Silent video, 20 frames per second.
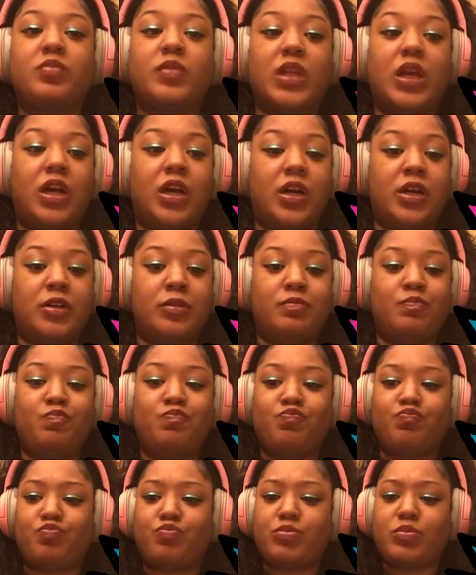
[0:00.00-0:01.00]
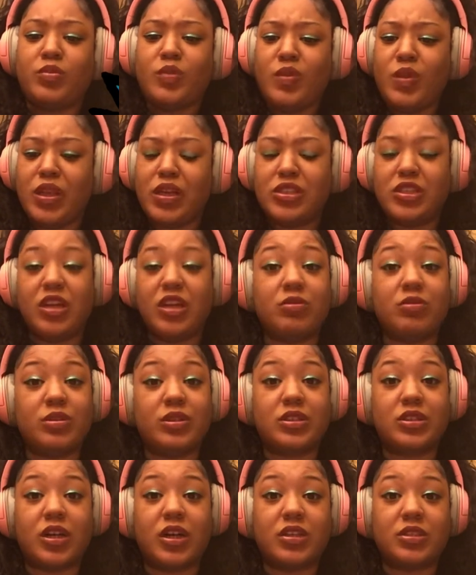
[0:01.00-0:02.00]
Um, so
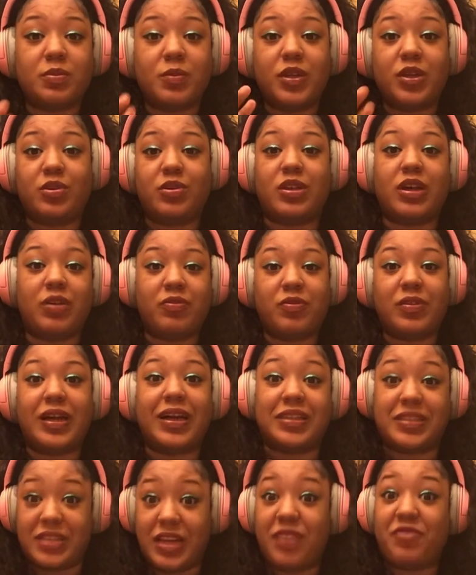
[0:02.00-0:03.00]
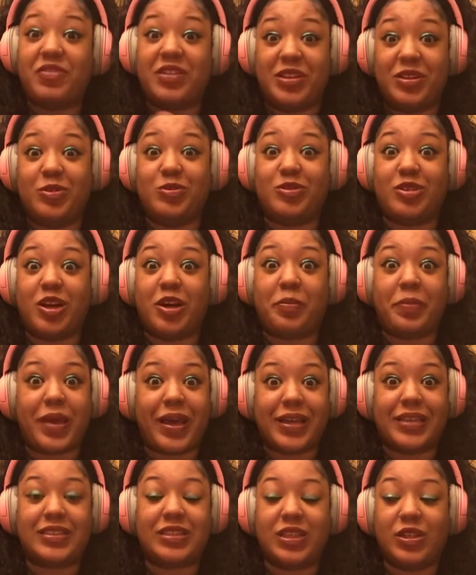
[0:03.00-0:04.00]
going to talk to me, you def I definitely do talk
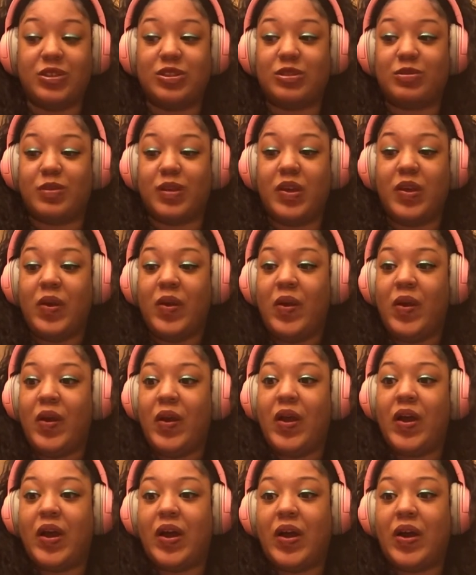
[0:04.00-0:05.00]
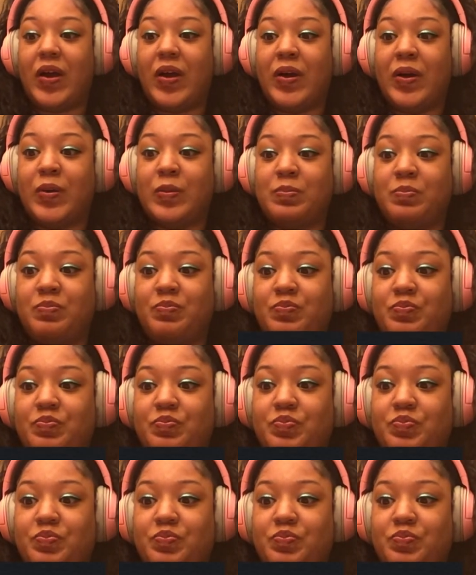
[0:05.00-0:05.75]
back, excuse me. Um...